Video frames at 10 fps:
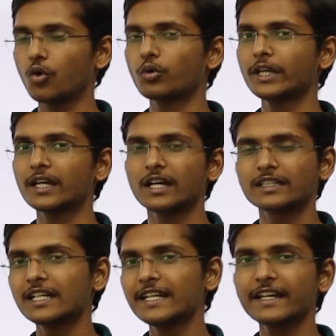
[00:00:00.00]
Okay,
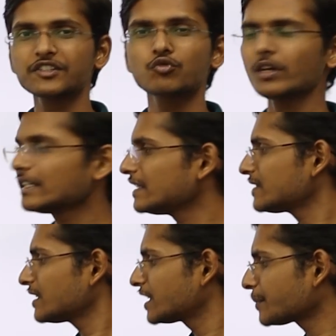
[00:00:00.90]
the next one
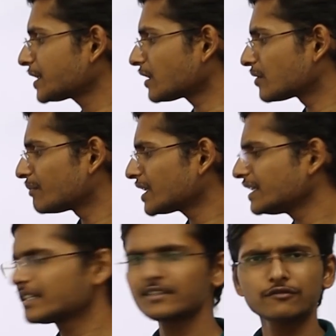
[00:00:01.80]
is krypton, but
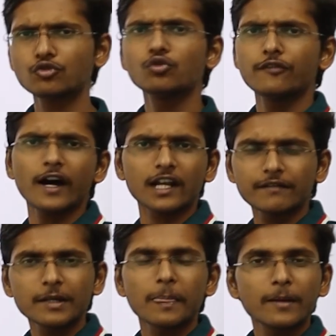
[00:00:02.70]
it is too far
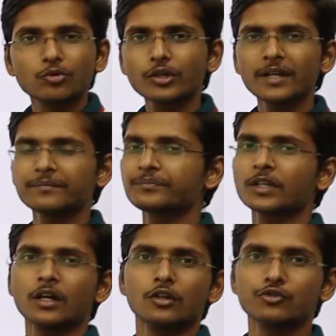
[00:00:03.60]
away. Okay,
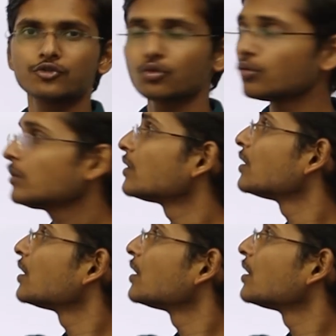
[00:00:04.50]
so